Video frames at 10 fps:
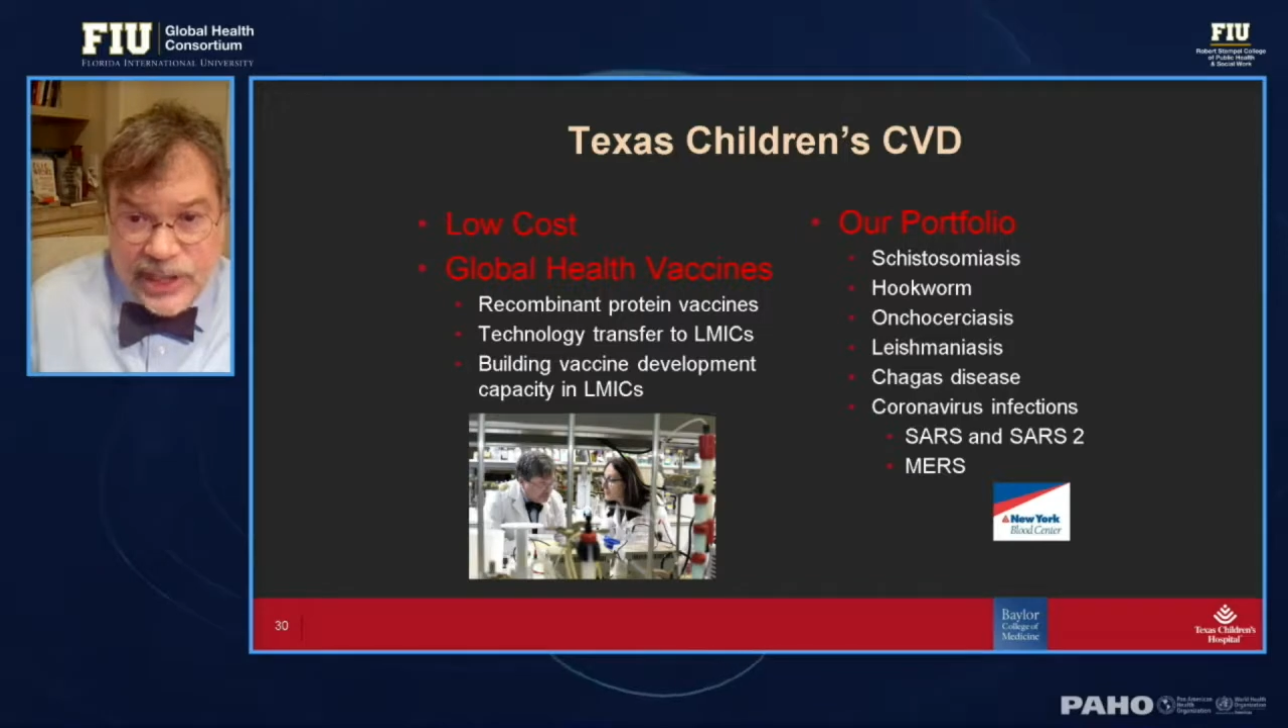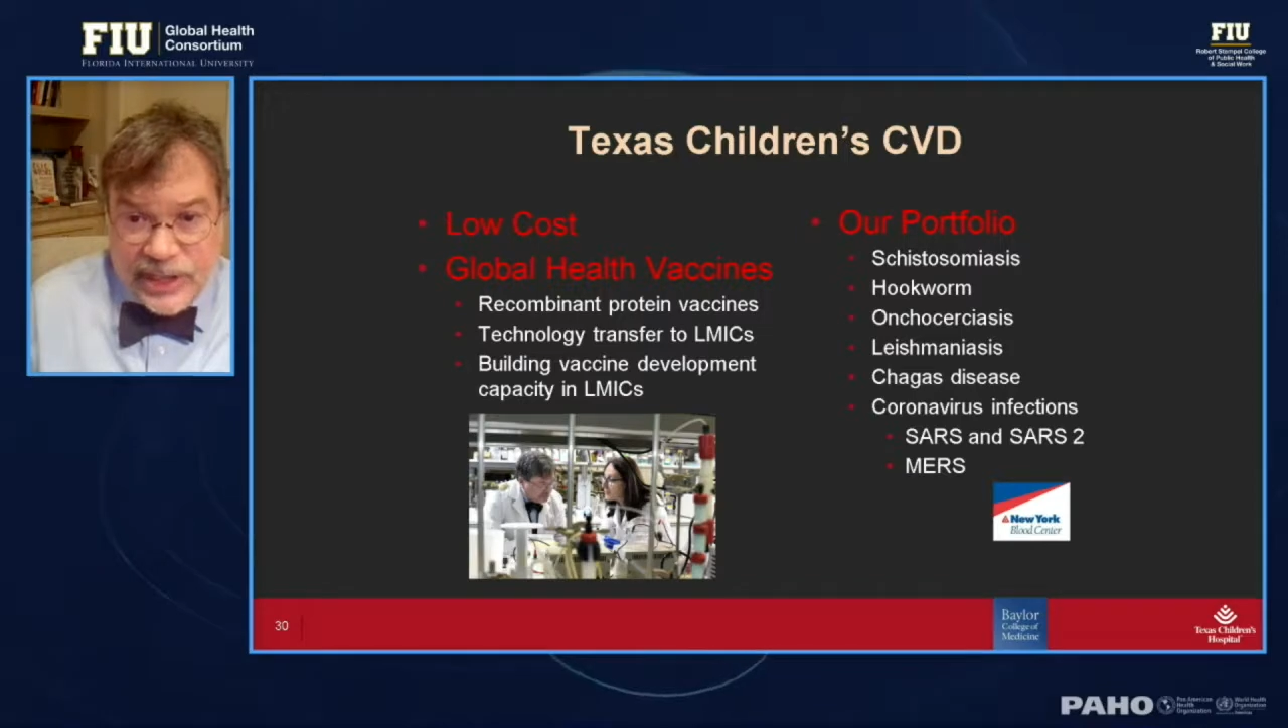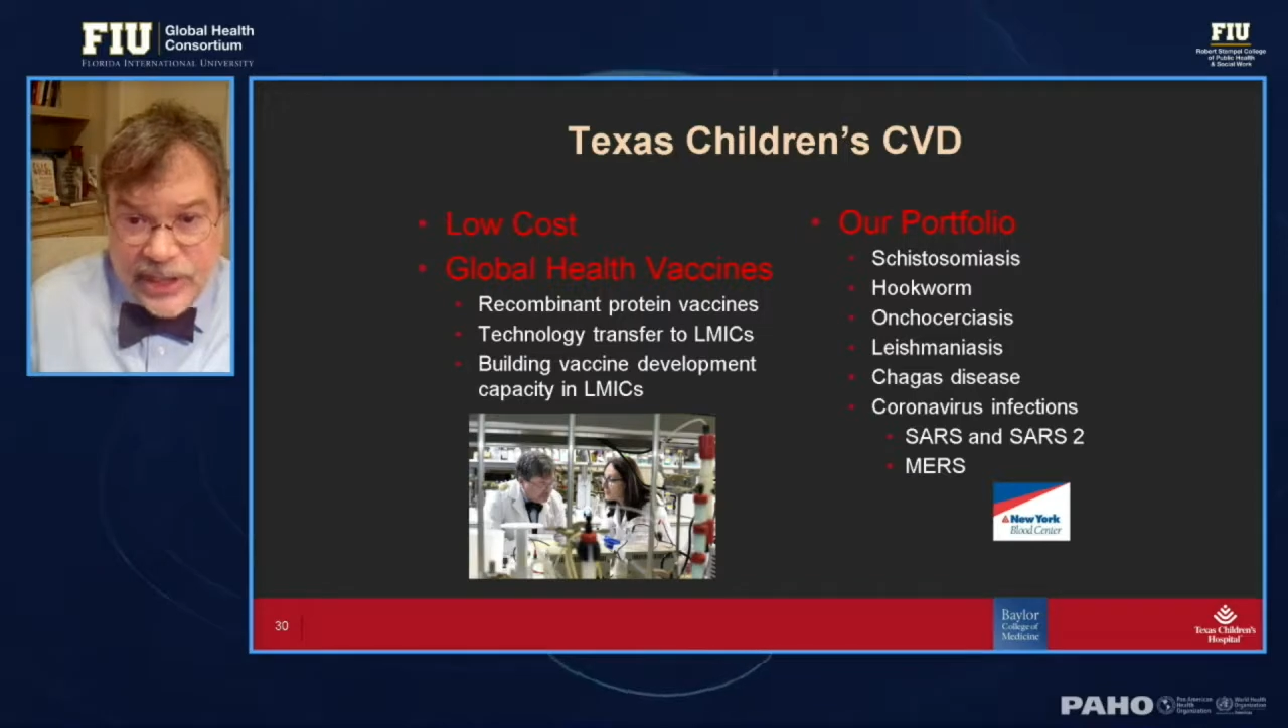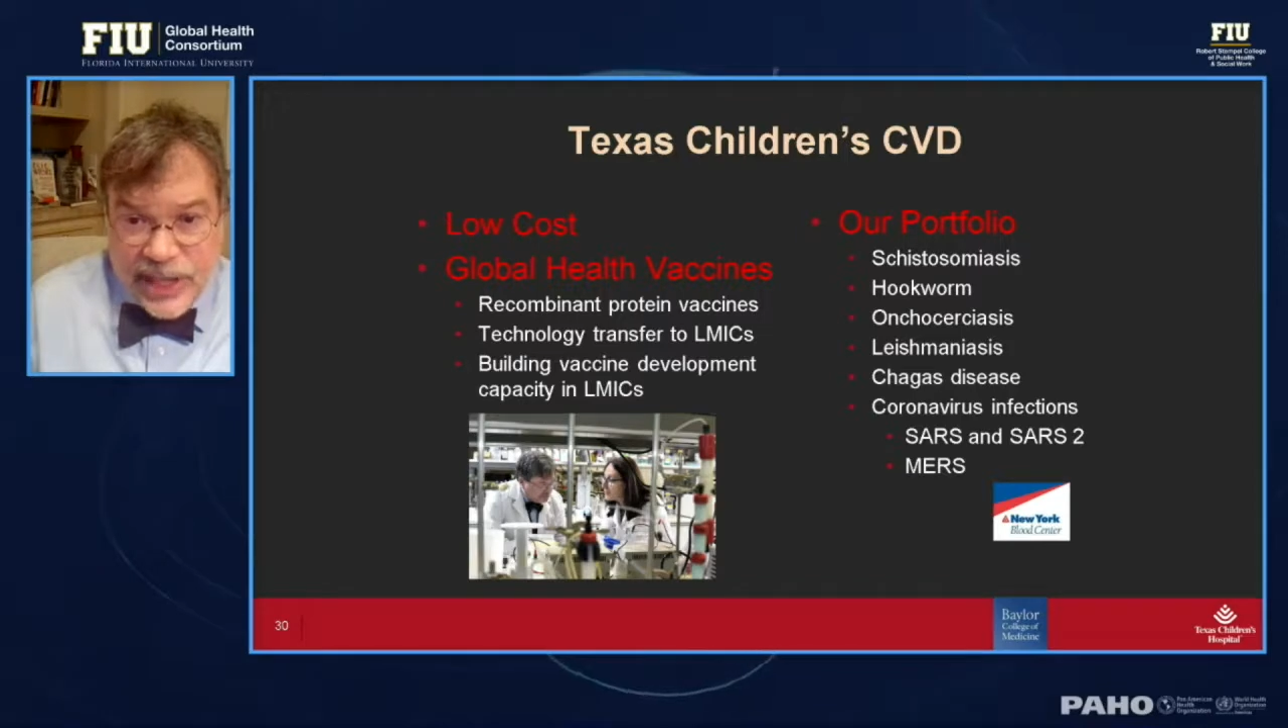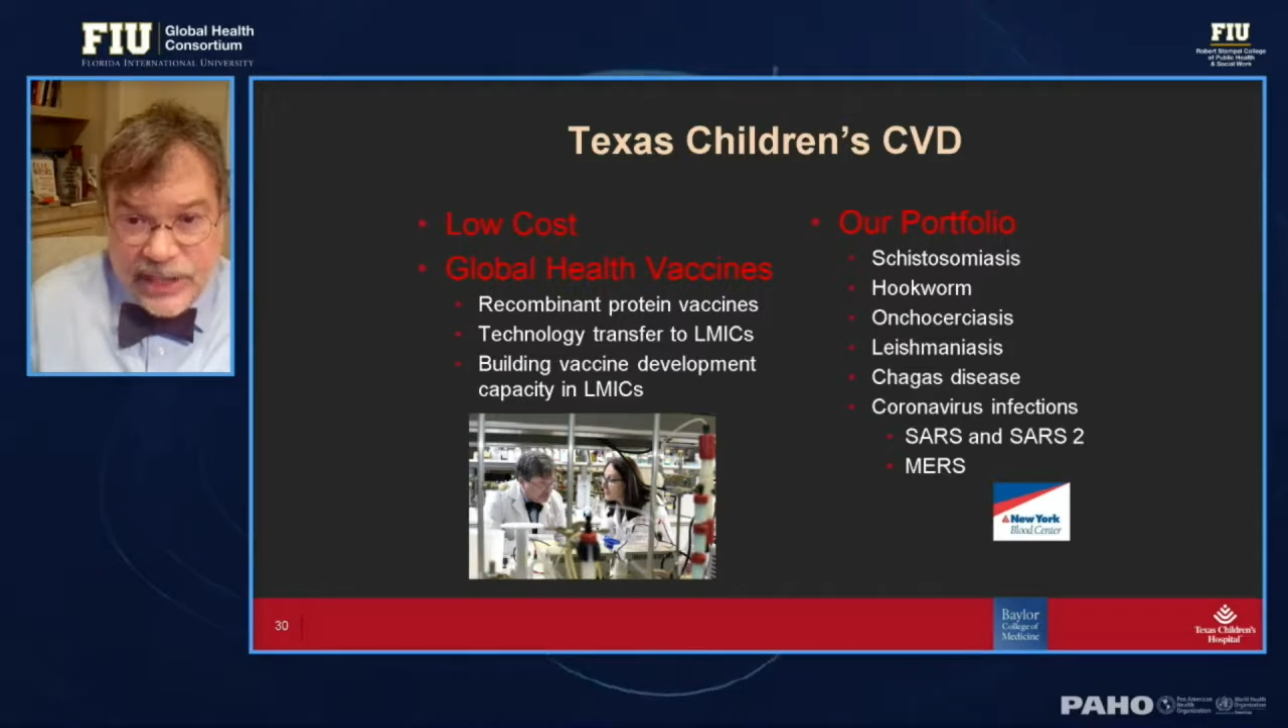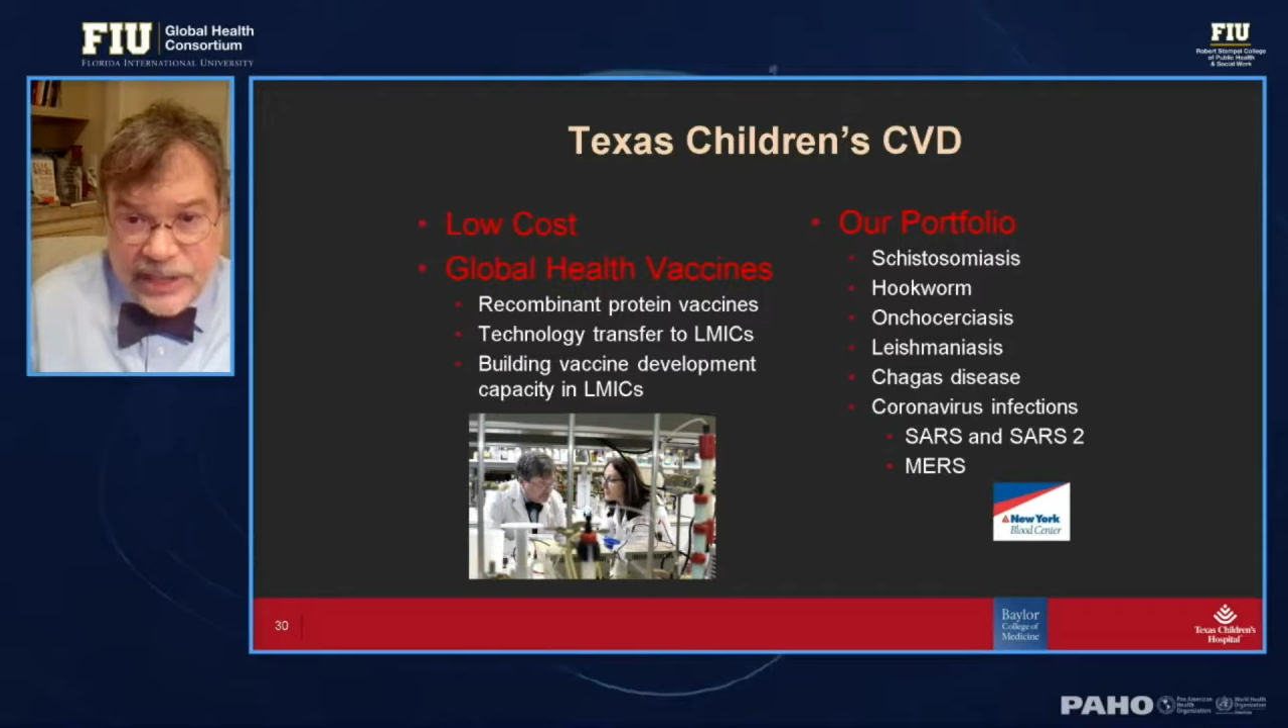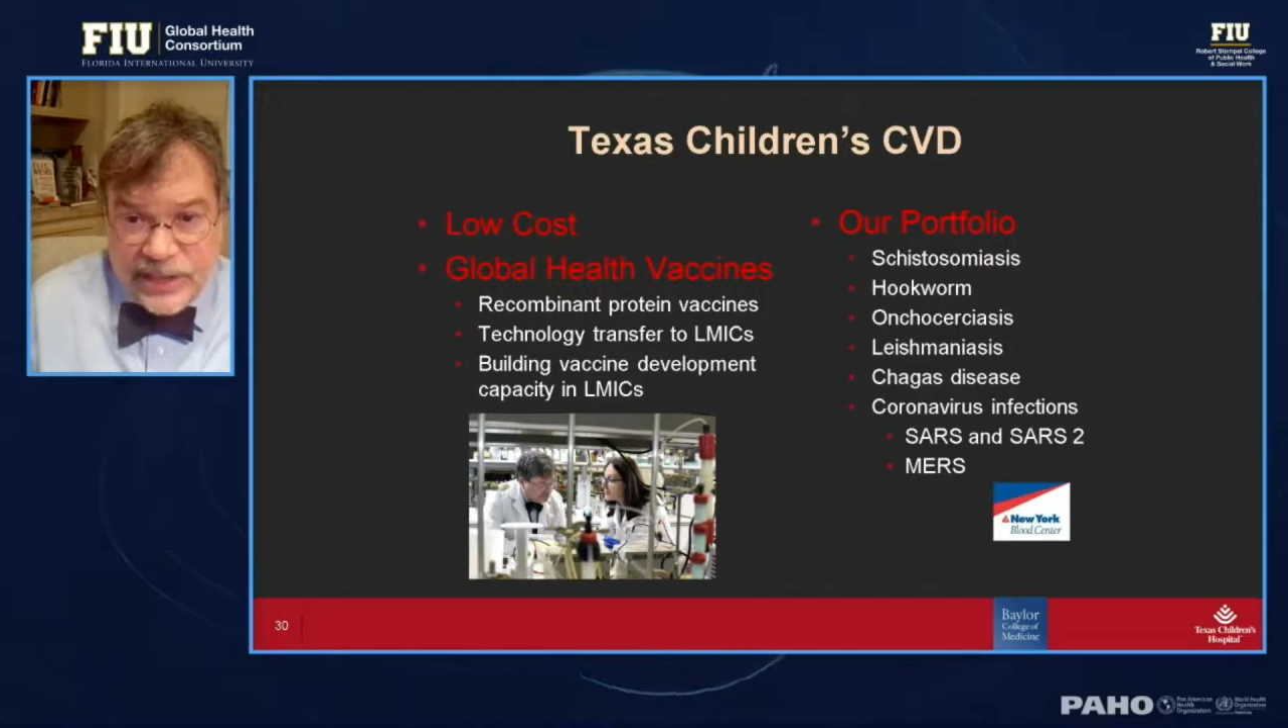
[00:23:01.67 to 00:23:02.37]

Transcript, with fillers: Jiang and Lan